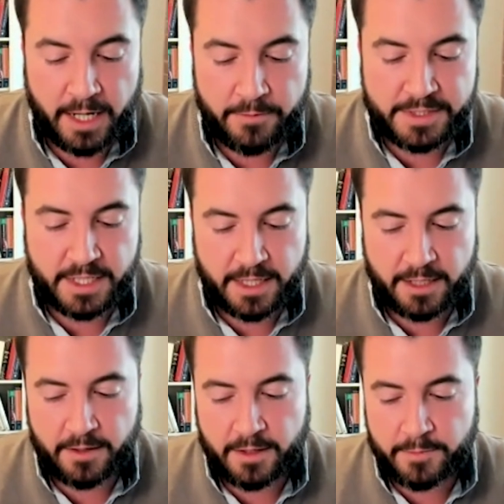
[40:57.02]
I would say
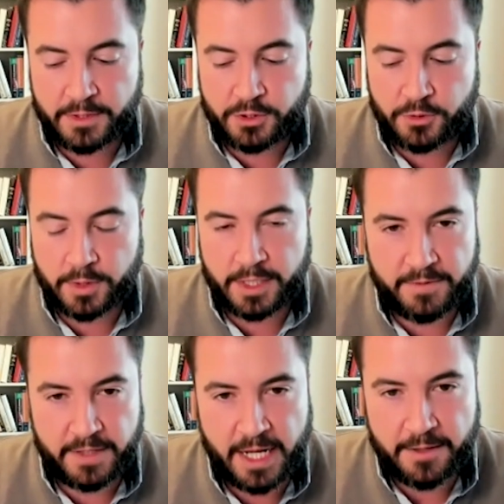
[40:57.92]
that the
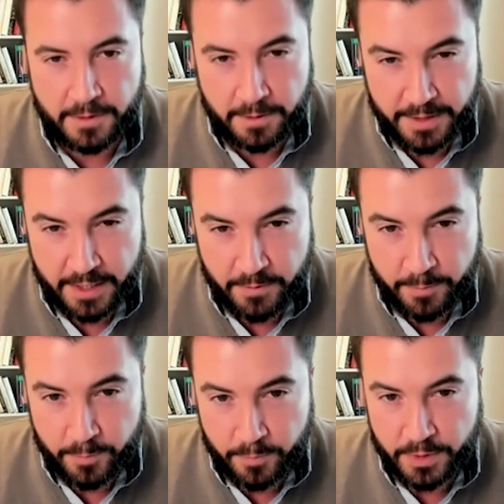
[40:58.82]
majority of the ethanol that
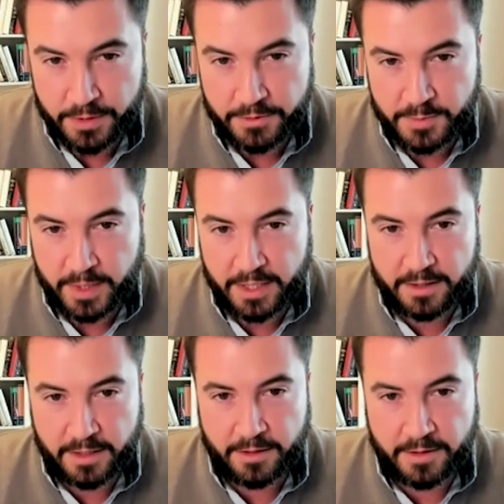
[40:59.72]
we produce
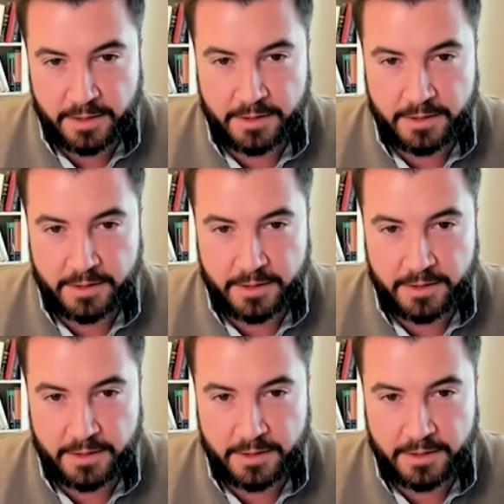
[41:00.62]
by, you know,